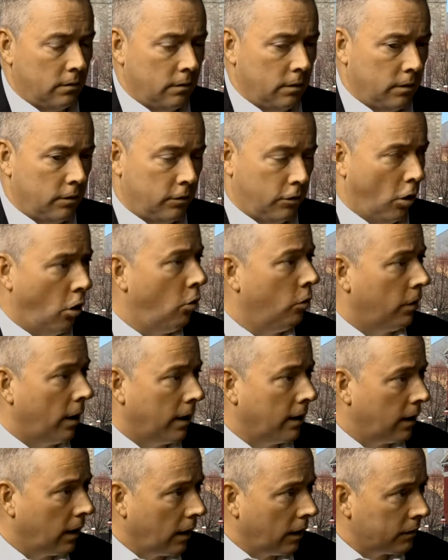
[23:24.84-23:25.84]
zone, I
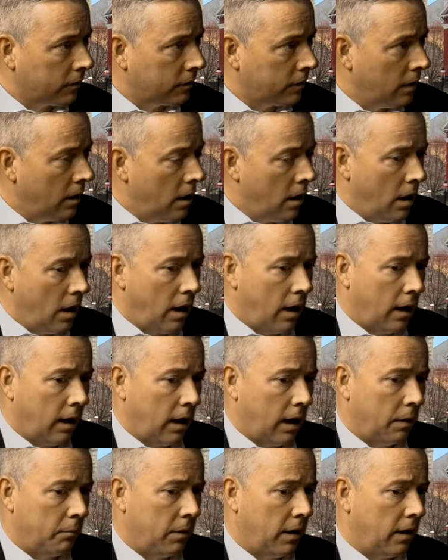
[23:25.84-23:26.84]
guess.
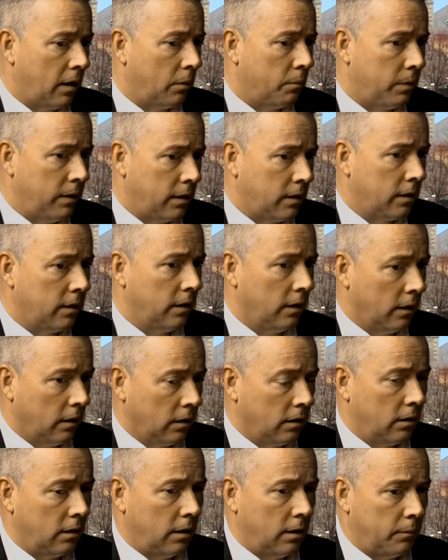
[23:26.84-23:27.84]
Right. And on Beacon
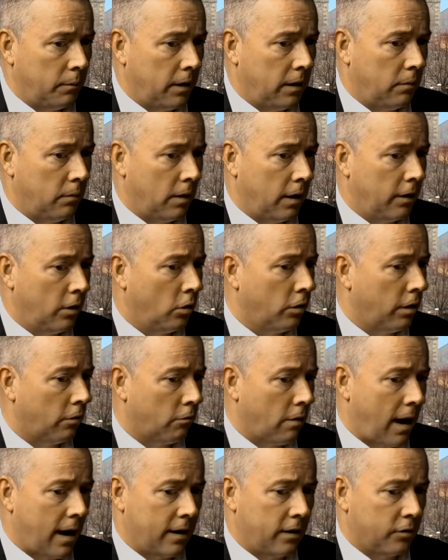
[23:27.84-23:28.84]
Hill, I mean, I know that
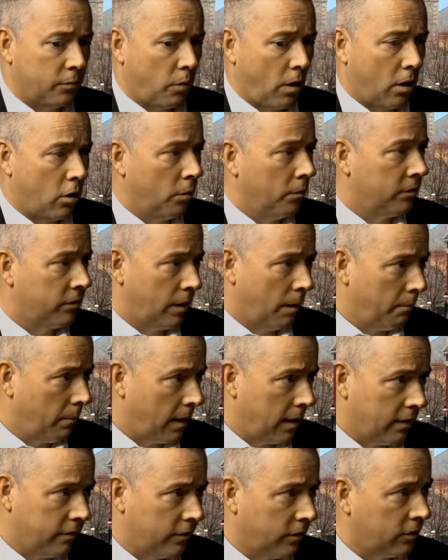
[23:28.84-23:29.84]
Roddy has brought home some
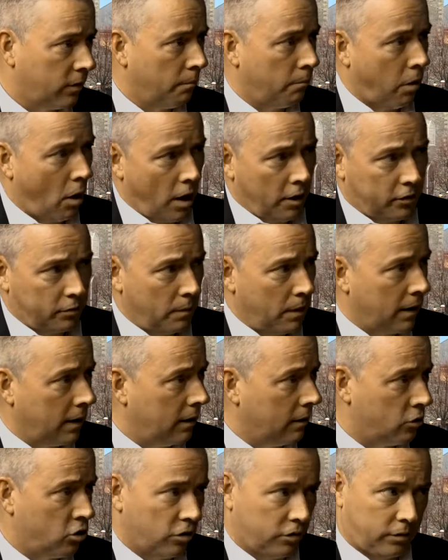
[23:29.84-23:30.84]
money for some parks money,
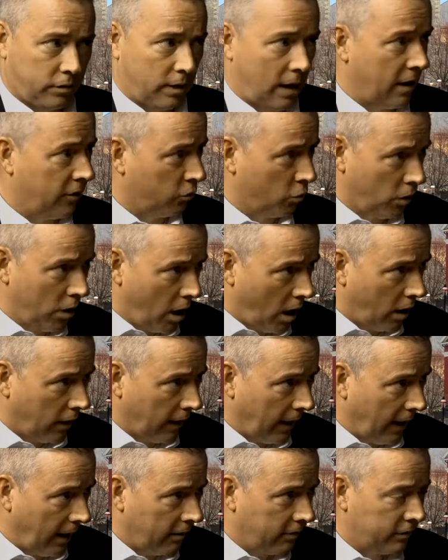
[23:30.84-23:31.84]
just as we all
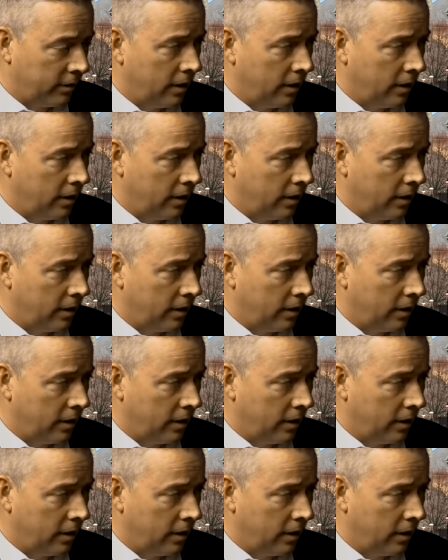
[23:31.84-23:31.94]
have.